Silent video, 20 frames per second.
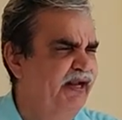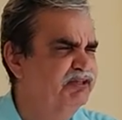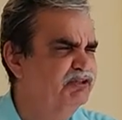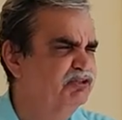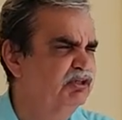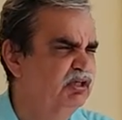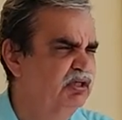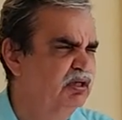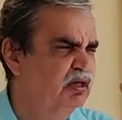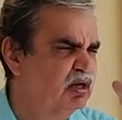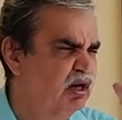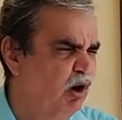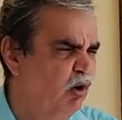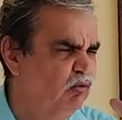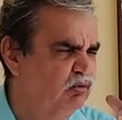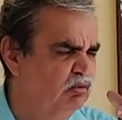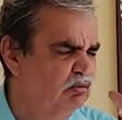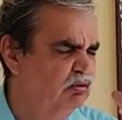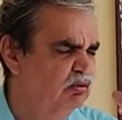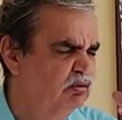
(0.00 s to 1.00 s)
actual
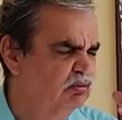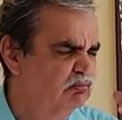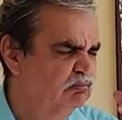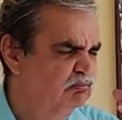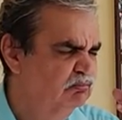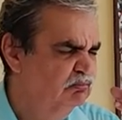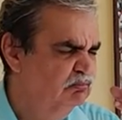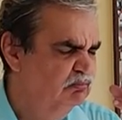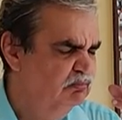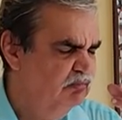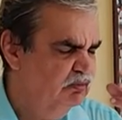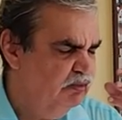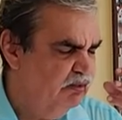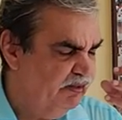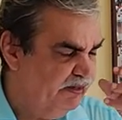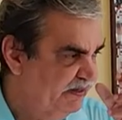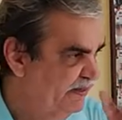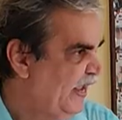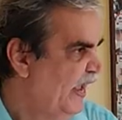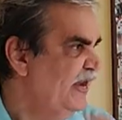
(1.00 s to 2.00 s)
ground
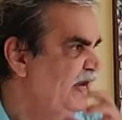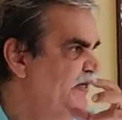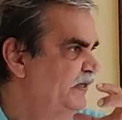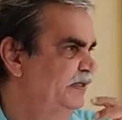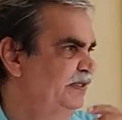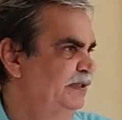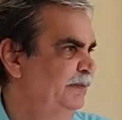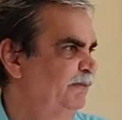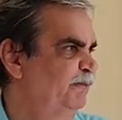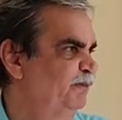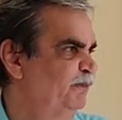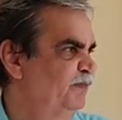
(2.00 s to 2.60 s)
reality